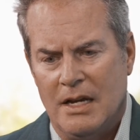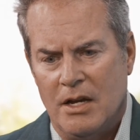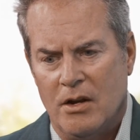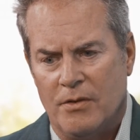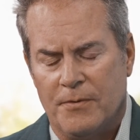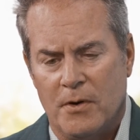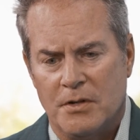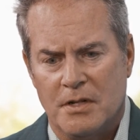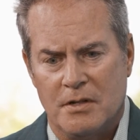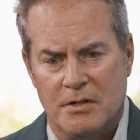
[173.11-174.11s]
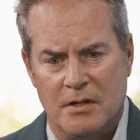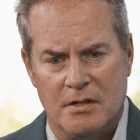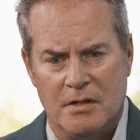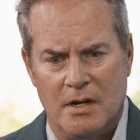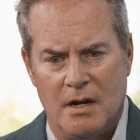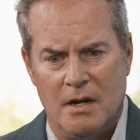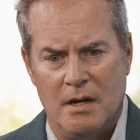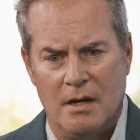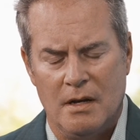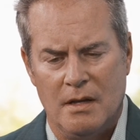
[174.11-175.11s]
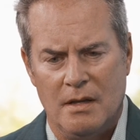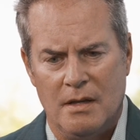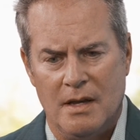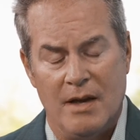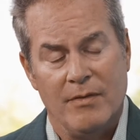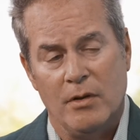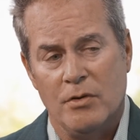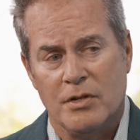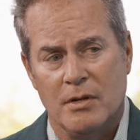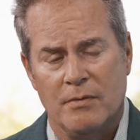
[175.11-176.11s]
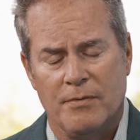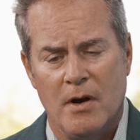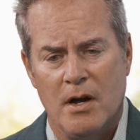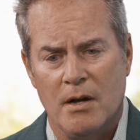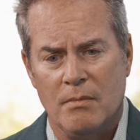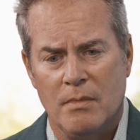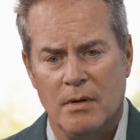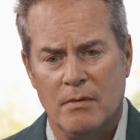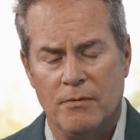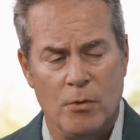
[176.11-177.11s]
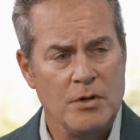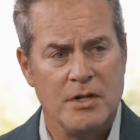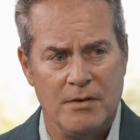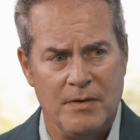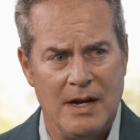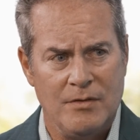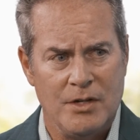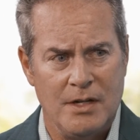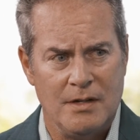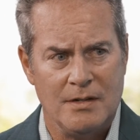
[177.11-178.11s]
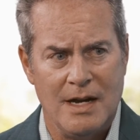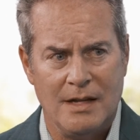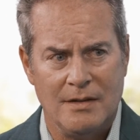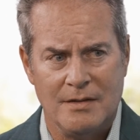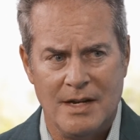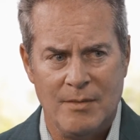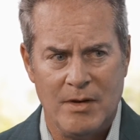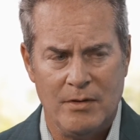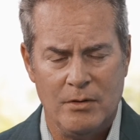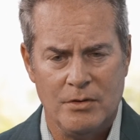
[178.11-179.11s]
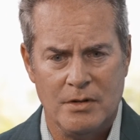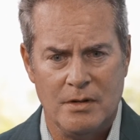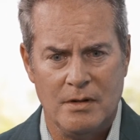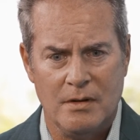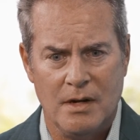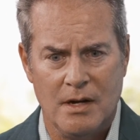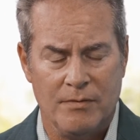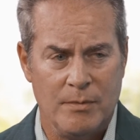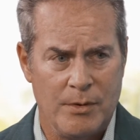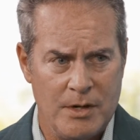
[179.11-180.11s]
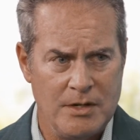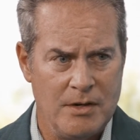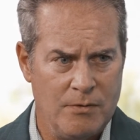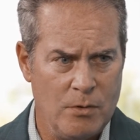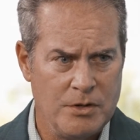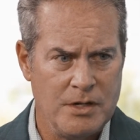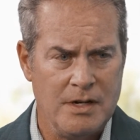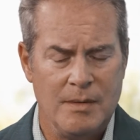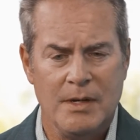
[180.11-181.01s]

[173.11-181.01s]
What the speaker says: The first is just the evolution from 4G to 5G is not the same evolution from 3G to 4G.